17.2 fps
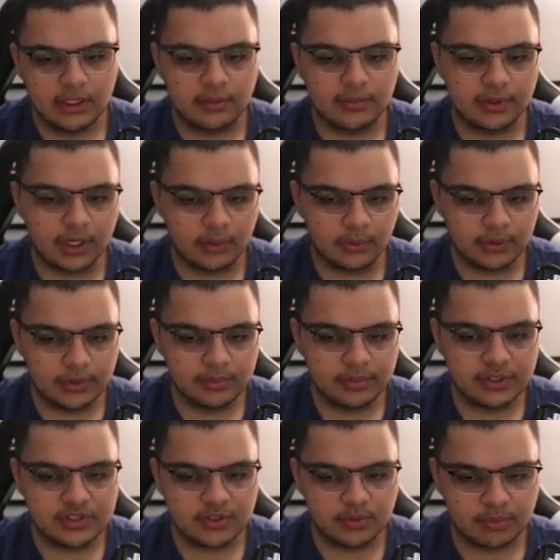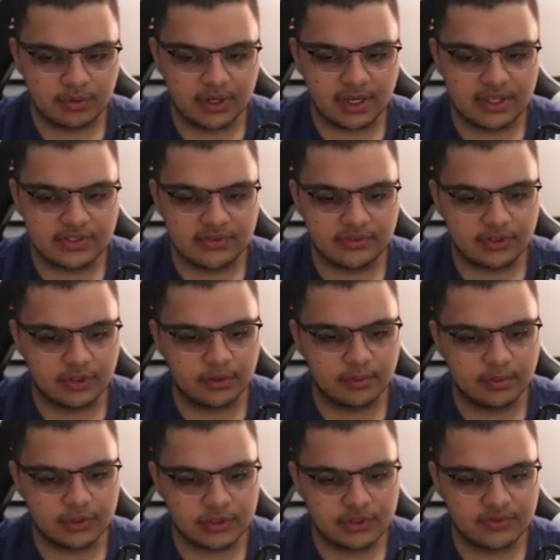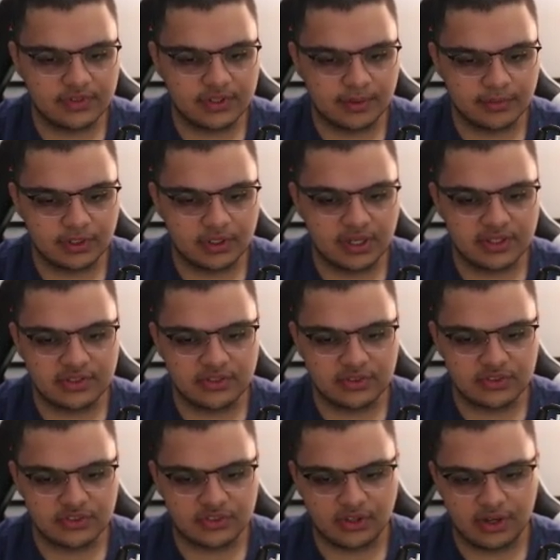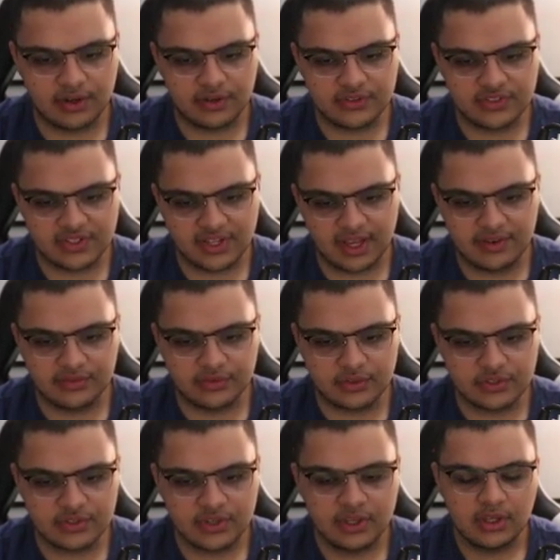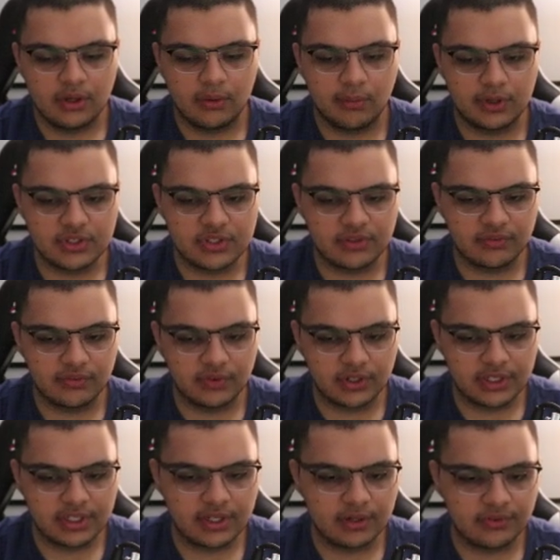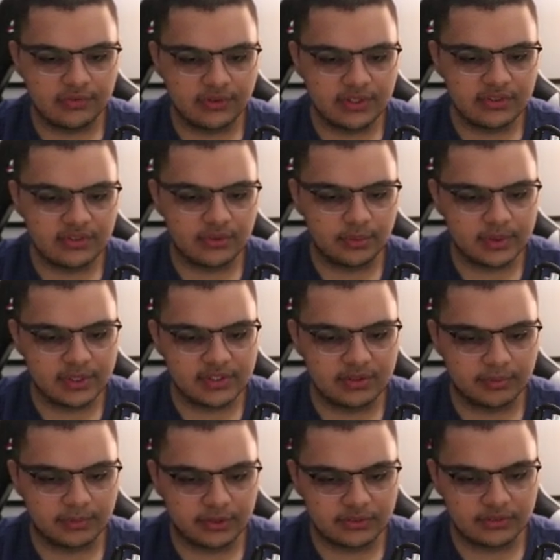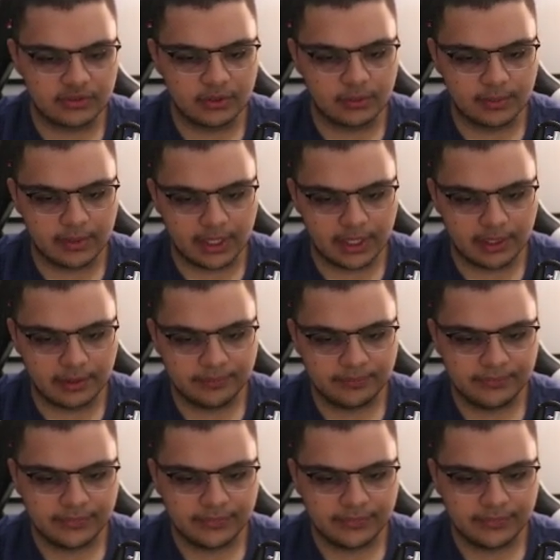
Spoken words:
but I wouldn't be surprised if there are a bunch of Democrats and their staffers watching very carefully as the weeks and months go by.